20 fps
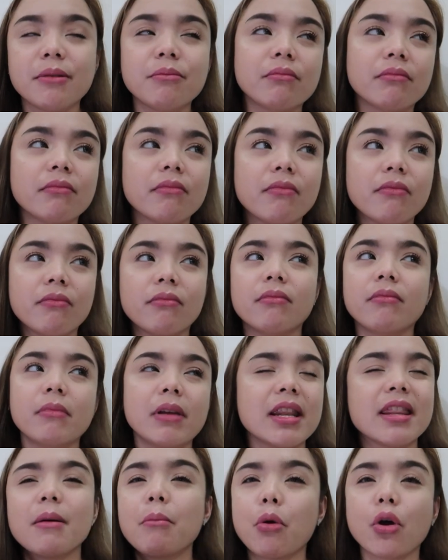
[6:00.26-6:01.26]
and I
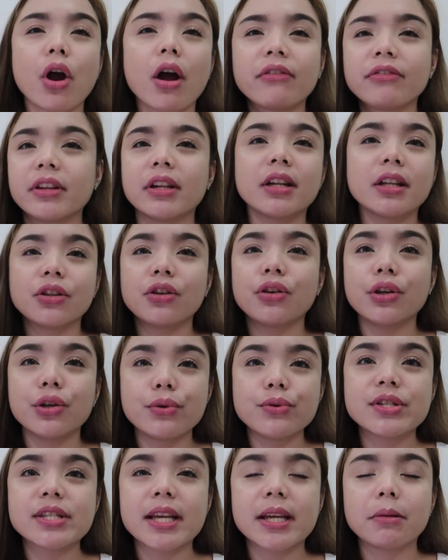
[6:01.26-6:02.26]
mean the more often that you
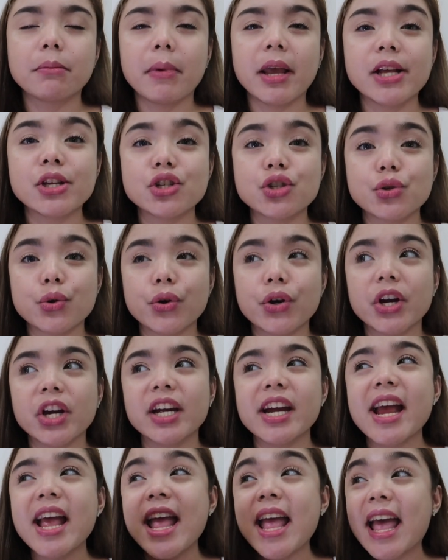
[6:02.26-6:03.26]
use it, make
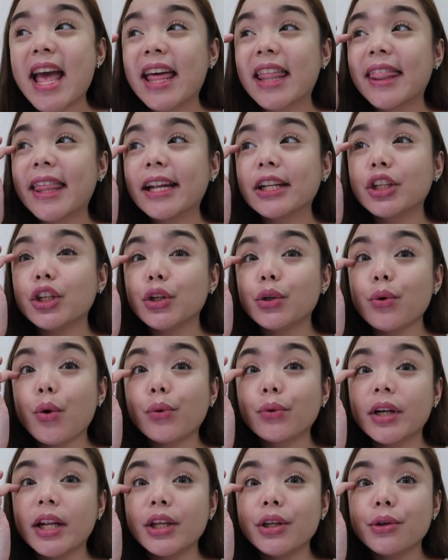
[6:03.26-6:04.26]
sure that you
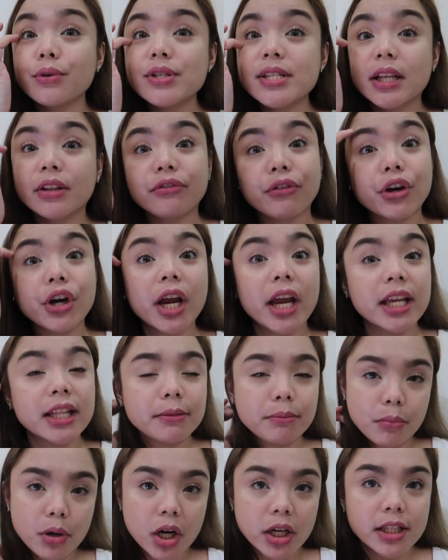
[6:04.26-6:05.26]
only use it for
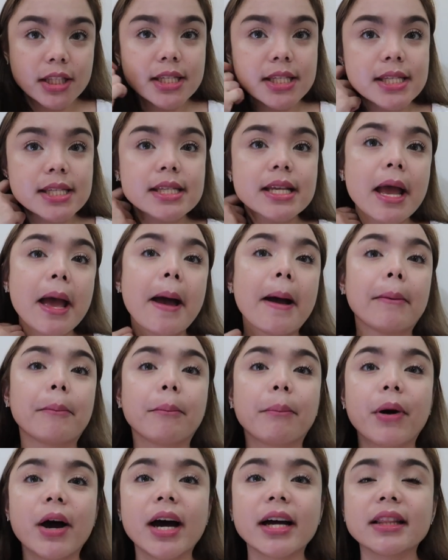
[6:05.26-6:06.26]
8 months.
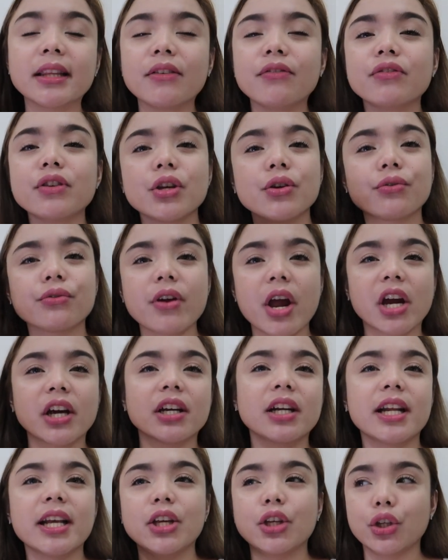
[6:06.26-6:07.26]
But if you
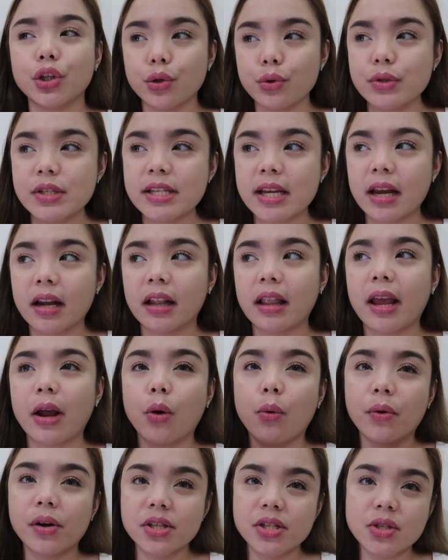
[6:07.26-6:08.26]
rarely use it,
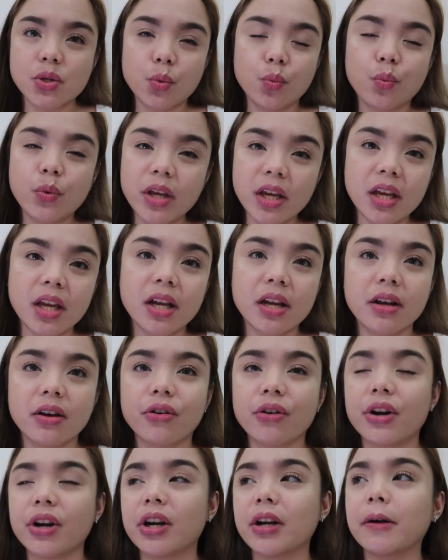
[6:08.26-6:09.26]
like once a week
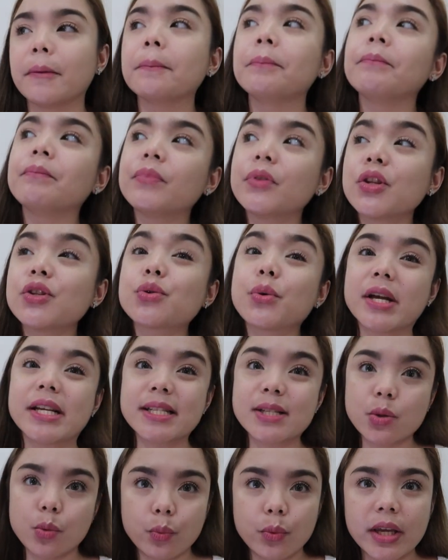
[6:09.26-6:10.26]
or
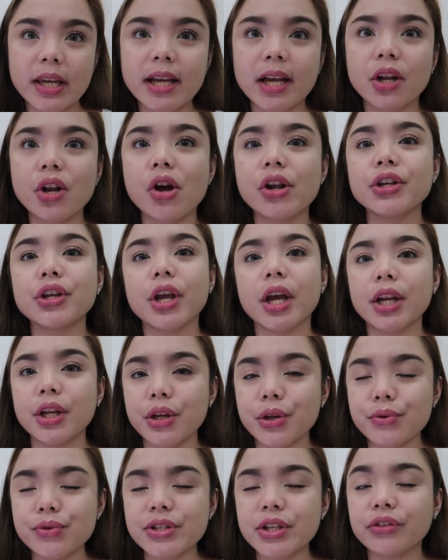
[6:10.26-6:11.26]
twice a week, and on, you can
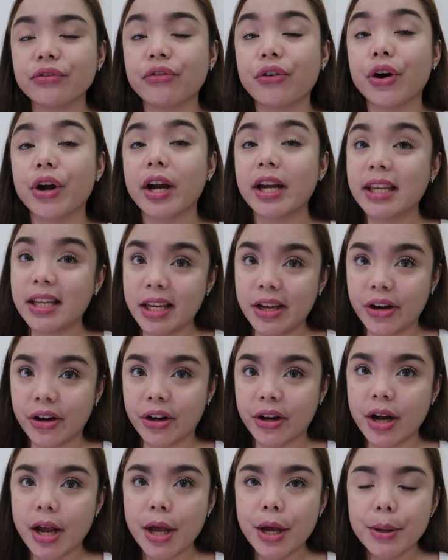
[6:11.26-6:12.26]
use it for a
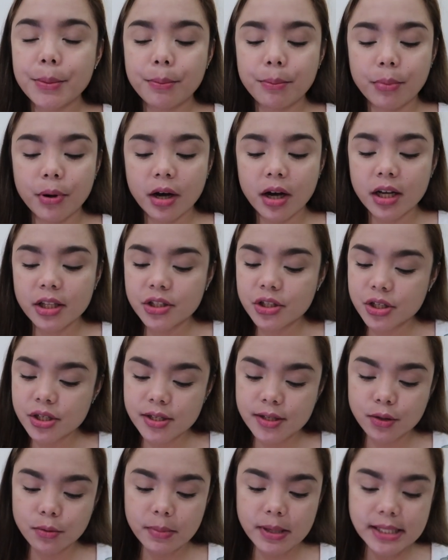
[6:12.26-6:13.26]
year. But
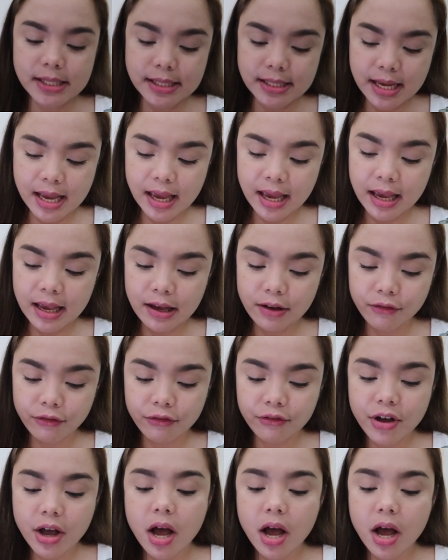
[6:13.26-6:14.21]
just to be safe,